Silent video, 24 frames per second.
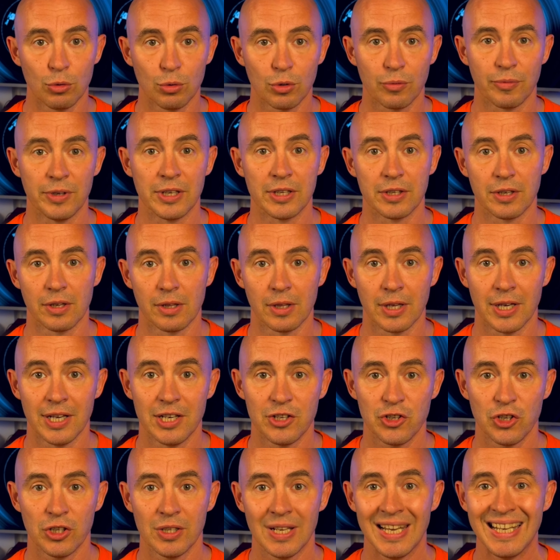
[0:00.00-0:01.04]
good
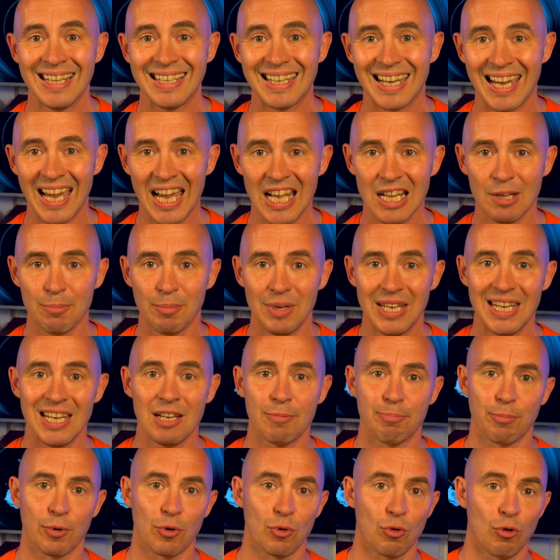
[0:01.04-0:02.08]
ventilation and can be
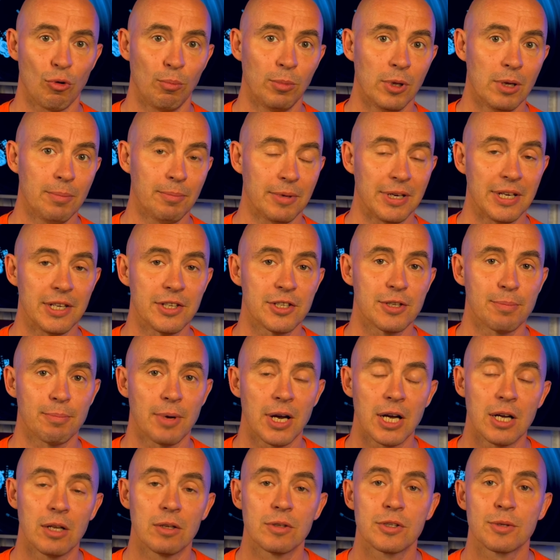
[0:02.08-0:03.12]
a problem in
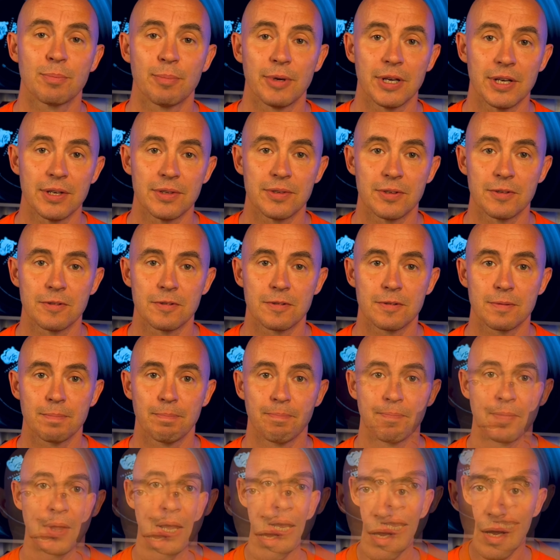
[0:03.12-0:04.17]
small spaces.
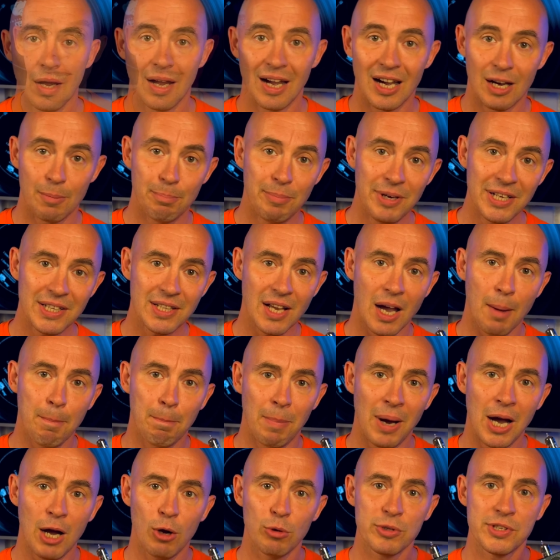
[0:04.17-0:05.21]
A bit
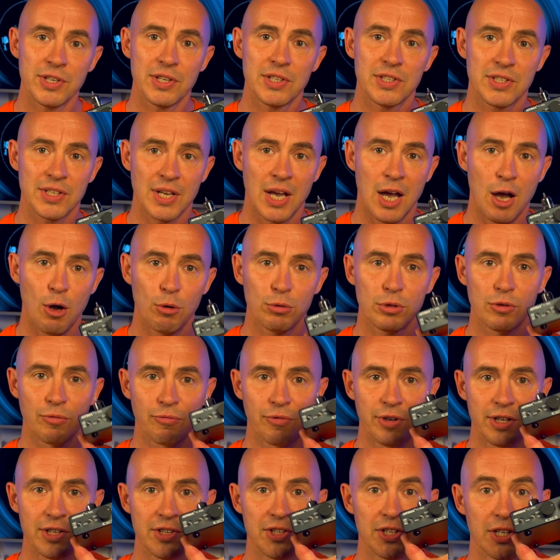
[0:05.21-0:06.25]
about the sound
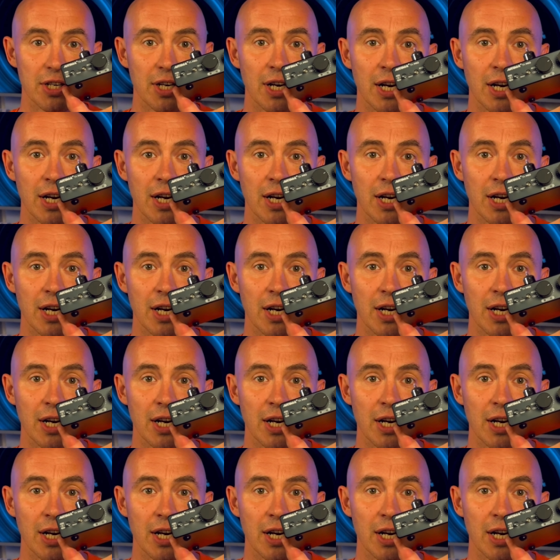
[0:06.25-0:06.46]
with the